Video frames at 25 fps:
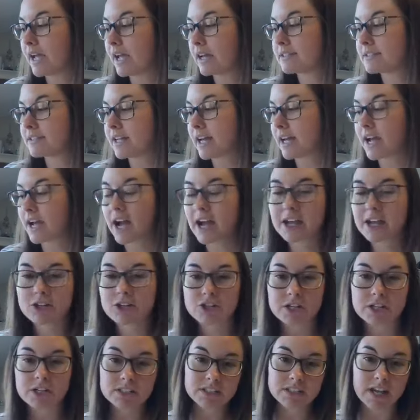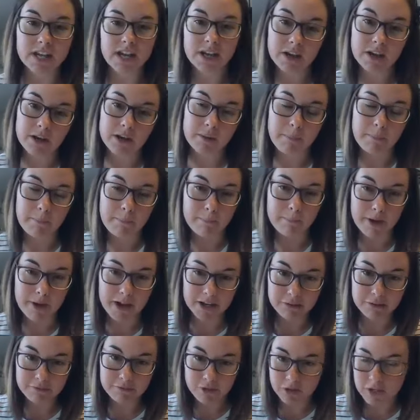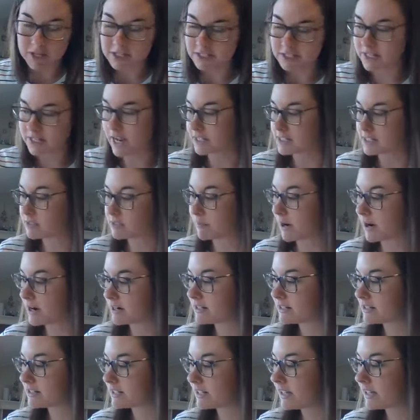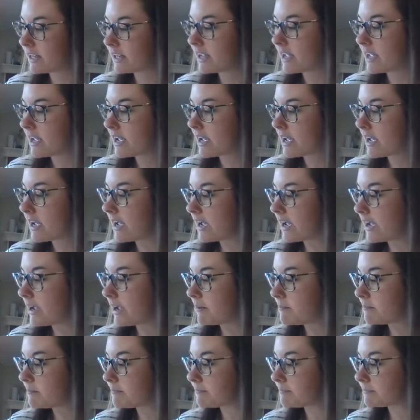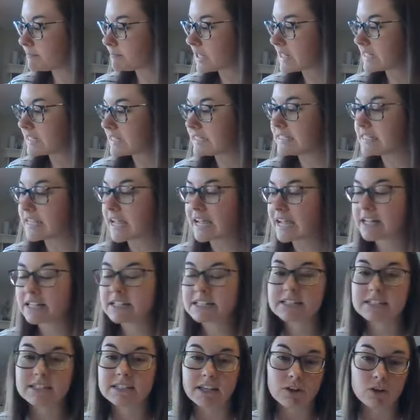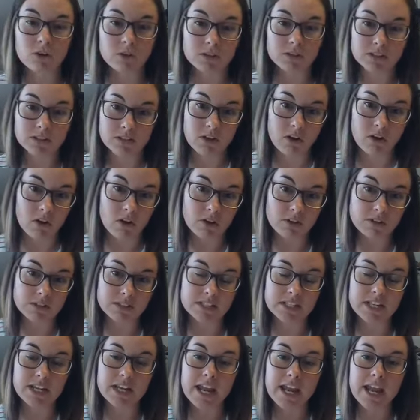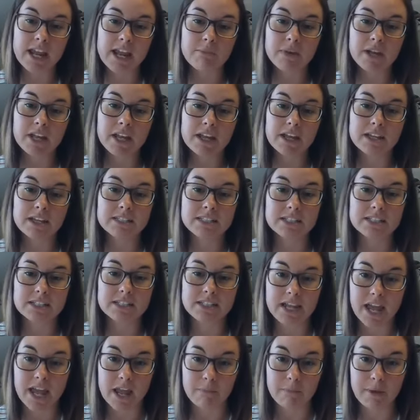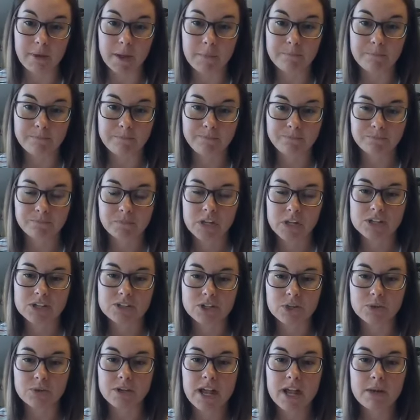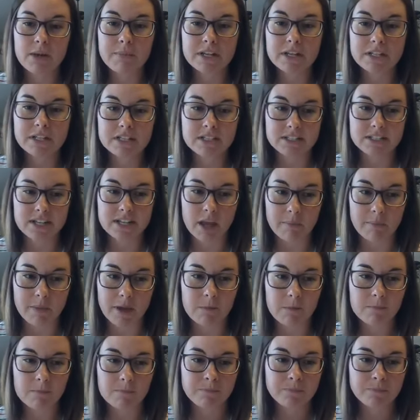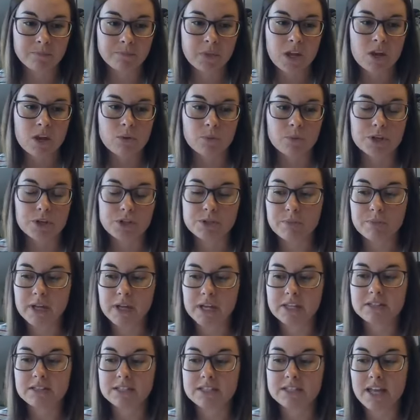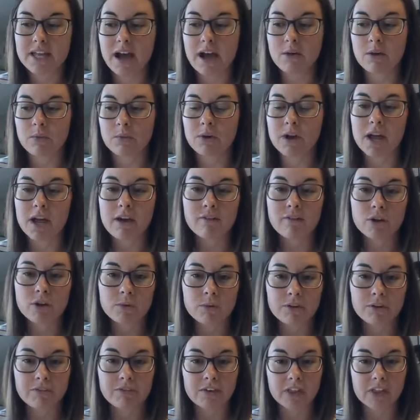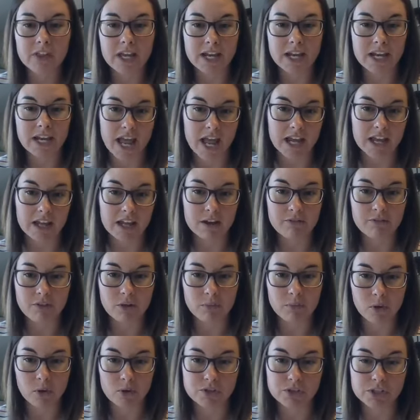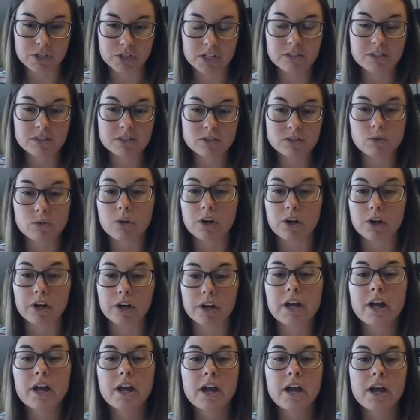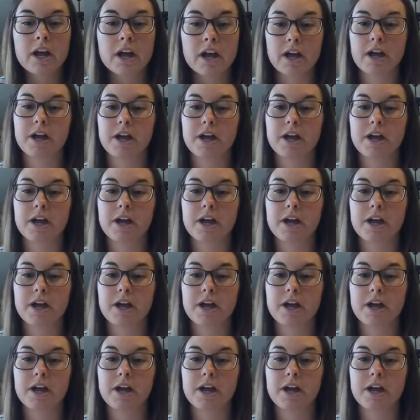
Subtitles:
a psychiatrist and mindfulness expert, Dan Siegel's calls naming it to tame it. Name it to tame it, which means that whenever we're feeling negative emotions or